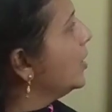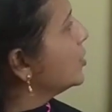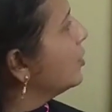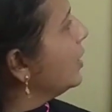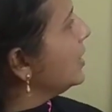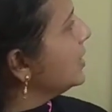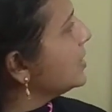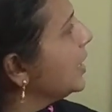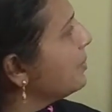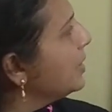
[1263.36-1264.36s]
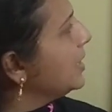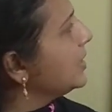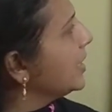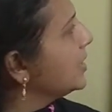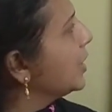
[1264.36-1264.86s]
So when this statement
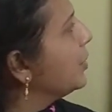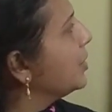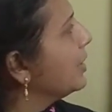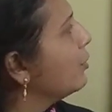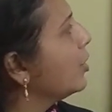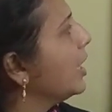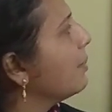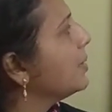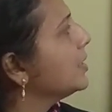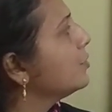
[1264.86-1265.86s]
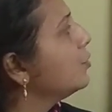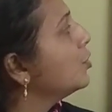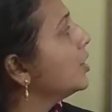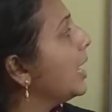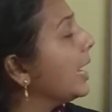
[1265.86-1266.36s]
is executed, what happens?
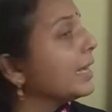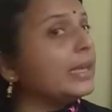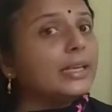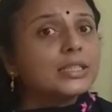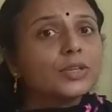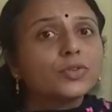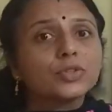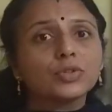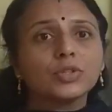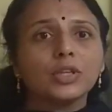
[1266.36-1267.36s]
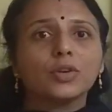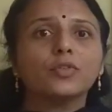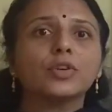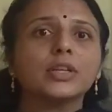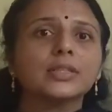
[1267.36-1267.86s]
For I is equals to 0.
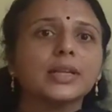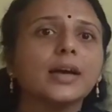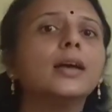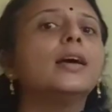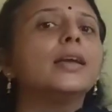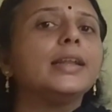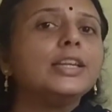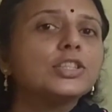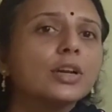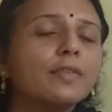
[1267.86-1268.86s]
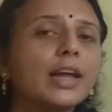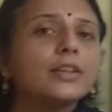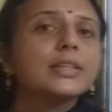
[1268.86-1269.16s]
What is the initial value?